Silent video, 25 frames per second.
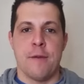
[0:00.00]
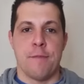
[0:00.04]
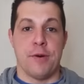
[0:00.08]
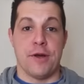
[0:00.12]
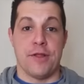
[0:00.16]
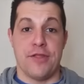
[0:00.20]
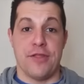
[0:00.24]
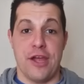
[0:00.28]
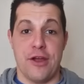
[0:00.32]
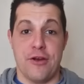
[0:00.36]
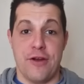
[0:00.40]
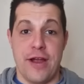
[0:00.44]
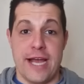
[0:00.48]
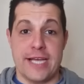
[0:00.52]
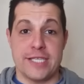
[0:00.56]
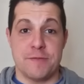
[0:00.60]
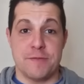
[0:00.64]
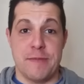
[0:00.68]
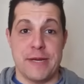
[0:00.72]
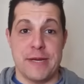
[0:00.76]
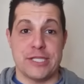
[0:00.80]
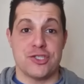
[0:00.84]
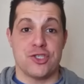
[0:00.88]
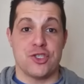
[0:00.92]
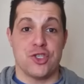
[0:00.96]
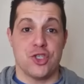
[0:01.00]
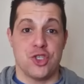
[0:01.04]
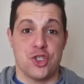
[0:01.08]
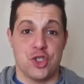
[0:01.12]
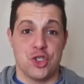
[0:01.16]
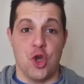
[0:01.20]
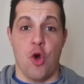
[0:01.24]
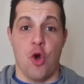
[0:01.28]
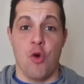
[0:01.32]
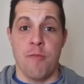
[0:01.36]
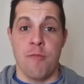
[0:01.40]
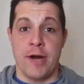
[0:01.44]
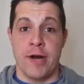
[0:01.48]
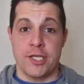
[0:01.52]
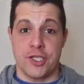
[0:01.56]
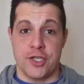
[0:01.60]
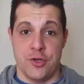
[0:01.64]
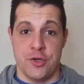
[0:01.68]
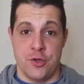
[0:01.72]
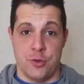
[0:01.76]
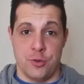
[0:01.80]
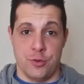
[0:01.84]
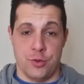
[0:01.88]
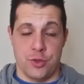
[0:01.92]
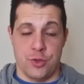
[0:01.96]
But there has been so much
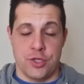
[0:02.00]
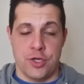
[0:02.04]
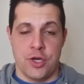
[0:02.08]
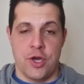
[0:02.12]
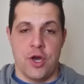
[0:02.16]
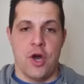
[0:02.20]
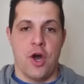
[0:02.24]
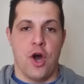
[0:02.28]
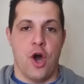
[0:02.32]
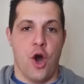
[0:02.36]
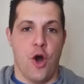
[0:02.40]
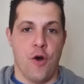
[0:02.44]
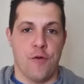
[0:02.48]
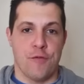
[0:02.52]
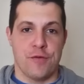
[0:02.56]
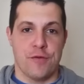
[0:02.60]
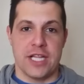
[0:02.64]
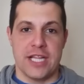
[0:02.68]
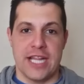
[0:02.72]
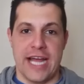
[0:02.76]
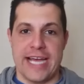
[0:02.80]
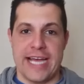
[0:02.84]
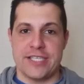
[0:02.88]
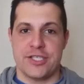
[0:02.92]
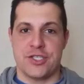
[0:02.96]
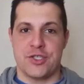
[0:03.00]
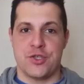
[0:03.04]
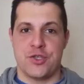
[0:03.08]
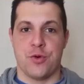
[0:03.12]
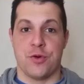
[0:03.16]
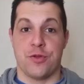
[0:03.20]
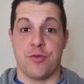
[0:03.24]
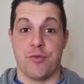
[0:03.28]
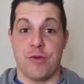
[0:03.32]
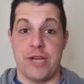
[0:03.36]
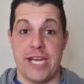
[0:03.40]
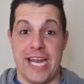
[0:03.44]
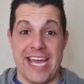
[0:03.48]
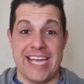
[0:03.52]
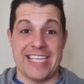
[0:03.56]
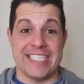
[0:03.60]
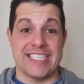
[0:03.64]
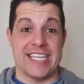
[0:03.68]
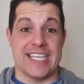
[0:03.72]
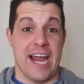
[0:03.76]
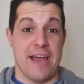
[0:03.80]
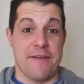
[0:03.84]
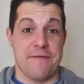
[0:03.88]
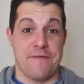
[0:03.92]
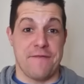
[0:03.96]
news over the last two or three days
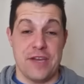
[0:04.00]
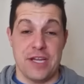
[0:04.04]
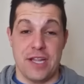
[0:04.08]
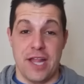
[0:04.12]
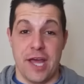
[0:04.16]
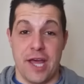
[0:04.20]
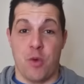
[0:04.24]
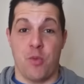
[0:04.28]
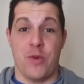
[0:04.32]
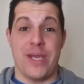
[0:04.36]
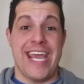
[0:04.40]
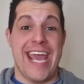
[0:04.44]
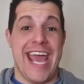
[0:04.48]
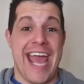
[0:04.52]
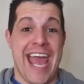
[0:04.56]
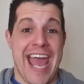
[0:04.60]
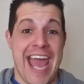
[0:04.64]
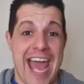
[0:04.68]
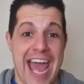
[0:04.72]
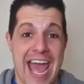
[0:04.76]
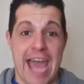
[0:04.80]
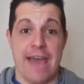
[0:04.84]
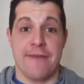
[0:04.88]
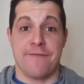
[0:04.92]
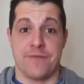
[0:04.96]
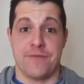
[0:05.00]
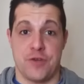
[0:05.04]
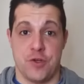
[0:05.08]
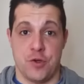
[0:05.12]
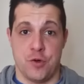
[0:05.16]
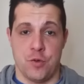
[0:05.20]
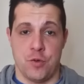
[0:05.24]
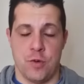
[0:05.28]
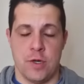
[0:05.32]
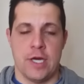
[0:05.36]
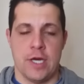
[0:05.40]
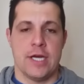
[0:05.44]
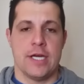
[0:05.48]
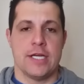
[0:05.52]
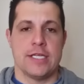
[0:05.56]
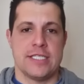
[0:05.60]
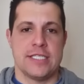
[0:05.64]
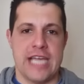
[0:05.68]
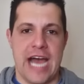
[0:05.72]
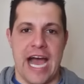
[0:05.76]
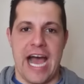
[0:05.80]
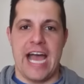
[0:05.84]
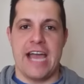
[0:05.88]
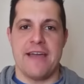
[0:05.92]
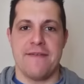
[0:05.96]
that I feel like we have to
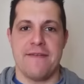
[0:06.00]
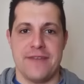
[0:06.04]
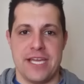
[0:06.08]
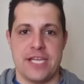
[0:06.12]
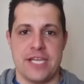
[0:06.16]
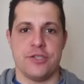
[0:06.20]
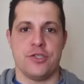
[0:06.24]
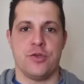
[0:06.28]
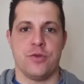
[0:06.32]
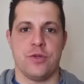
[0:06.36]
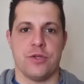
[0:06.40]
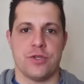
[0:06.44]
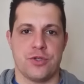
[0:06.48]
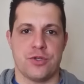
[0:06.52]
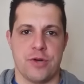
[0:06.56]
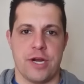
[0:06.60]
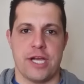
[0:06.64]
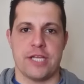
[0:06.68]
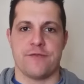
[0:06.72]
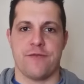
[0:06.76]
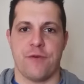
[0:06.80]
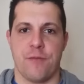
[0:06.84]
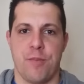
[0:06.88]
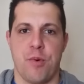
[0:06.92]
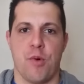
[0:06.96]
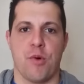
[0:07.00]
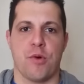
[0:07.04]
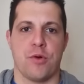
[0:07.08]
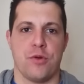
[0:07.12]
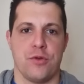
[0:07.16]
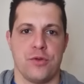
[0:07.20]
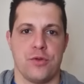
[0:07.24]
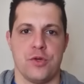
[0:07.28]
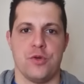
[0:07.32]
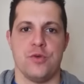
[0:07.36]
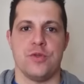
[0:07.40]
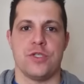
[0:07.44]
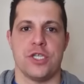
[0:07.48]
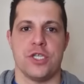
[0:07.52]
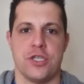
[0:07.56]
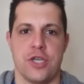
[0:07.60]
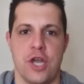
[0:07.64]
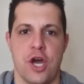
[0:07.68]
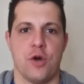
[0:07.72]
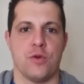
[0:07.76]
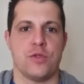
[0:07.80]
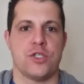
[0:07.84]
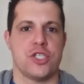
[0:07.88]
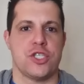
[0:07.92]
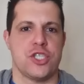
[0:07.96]
dive into the transfer portal news and
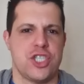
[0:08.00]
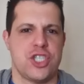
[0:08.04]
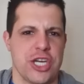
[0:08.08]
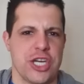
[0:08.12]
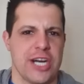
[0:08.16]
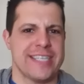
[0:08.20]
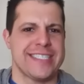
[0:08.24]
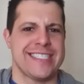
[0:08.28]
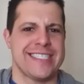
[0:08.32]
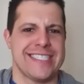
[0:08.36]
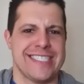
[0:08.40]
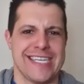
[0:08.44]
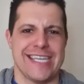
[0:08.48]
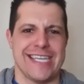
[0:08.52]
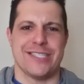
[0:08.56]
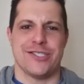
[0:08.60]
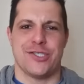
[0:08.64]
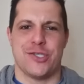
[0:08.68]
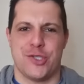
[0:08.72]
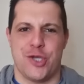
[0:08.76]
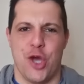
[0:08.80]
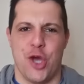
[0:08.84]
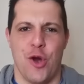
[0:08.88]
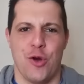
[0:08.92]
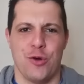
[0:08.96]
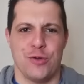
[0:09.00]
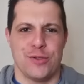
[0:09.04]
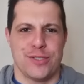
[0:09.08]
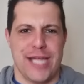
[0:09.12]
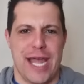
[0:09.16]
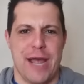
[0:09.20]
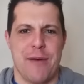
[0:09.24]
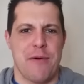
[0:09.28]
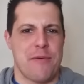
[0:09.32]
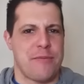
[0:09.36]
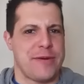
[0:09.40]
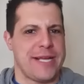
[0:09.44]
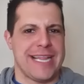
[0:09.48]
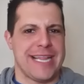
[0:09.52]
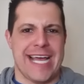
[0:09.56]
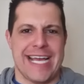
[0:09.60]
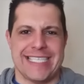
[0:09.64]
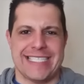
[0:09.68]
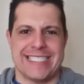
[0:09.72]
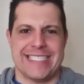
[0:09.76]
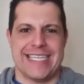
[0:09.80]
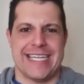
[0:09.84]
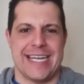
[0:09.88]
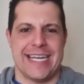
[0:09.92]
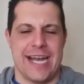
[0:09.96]
notes. Just since Tuesday when we
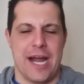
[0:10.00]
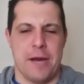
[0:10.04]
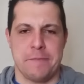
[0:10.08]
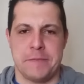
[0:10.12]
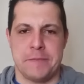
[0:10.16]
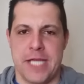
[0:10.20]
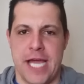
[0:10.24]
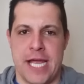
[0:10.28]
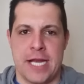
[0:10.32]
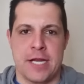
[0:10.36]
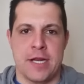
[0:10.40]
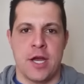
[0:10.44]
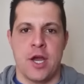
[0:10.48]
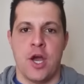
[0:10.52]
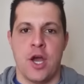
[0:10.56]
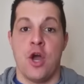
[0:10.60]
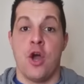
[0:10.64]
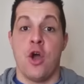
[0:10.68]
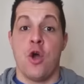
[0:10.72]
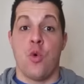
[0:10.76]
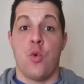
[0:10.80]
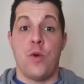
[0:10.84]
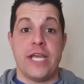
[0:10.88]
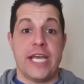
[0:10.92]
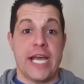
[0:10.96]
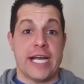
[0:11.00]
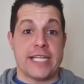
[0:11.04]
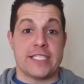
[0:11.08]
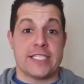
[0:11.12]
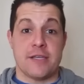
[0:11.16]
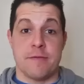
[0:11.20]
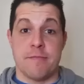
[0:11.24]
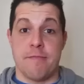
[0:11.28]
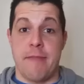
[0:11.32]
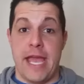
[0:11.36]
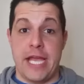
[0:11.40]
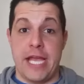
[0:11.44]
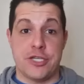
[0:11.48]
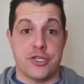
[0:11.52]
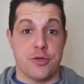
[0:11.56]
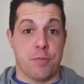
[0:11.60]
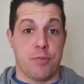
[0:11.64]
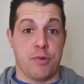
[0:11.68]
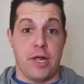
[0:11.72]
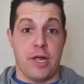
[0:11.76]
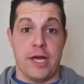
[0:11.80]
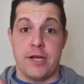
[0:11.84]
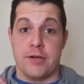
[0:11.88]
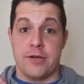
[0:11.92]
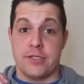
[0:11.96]
last did an update, we got some major
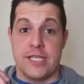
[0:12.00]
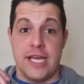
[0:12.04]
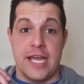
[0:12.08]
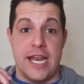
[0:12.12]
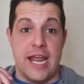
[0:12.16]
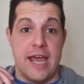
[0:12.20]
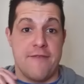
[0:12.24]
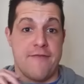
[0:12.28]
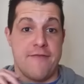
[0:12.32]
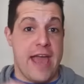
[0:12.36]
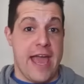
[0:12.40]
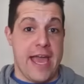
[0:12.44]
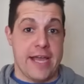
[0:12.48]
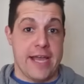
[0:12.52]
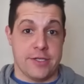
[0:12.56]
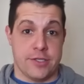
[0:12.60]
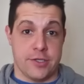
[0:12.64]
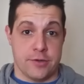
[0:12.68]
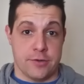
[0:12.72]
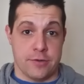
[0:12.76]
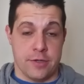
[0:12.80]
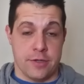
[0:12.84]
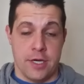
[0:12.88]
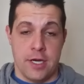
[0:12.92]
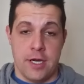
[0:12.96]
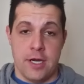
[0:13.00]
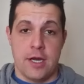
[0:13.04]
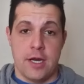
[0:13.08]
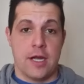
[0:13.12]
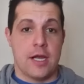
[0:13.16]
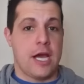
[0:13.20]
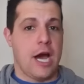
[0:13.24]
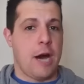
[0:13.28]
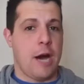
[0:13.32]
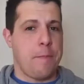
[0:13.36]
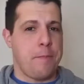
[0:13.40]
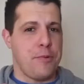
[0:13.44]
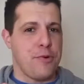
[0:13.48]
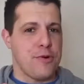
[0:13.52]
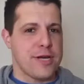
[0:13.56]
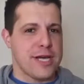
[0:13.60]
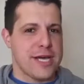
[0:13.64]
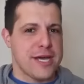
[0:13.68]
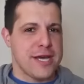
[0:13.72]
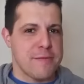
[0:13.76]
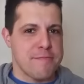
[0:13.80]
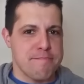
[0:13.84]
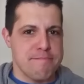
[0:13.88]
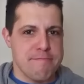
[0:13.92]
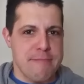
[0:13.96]
players that have entered. Couple
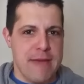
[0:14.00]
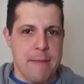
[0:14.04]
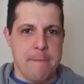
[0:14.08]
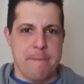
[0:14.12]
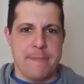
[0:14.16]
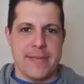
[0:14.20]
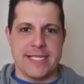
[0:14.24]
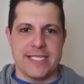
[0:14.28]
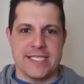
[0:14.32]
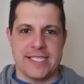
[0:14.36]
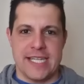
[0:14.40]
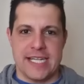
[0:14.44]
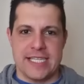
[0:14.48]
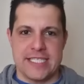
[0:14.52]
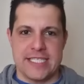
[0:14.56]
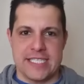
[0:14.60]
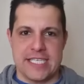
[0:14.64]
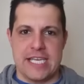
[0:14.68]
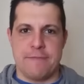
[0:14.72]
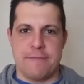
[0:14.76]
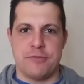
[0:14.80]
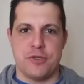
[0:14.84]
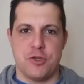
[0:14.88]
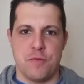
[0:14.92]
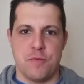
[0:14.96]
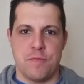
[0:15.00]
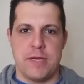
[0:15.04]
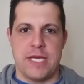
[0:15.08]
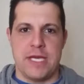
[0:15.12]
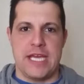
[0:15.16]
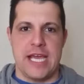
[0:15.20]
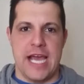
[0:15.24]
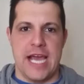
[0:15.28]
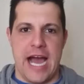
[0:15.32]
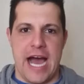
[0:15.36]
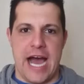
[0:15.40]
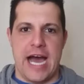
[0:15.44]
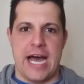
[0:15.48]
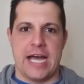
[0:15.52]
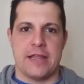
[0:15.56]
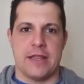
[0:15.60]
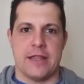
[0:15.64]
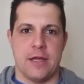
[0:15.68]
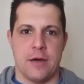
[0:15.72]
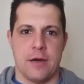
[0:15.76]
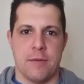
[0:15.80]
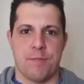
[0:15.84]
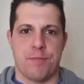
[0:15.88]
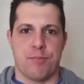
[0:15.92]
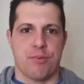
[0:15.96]
commitments that seem to be on
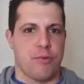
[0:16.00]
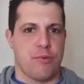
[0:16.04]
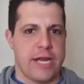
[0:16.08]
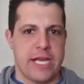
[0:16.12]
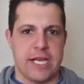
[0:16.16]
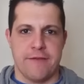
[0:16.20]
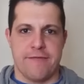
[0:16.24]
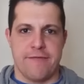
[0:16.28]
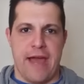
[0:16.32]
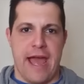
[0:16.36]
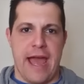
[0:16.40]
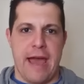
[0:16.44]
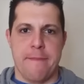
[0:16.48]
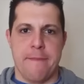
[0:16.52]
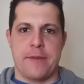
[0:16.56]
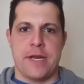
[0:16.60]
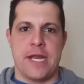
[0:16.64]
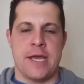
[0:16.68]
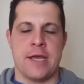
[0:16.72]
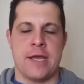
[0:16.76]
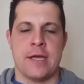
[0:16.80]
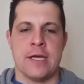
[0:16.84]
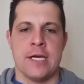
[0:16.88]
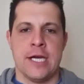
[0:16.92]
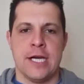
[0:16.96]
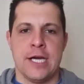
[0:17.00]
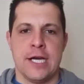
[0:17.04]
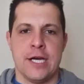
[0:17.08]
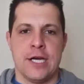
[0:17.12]
the brink of happening.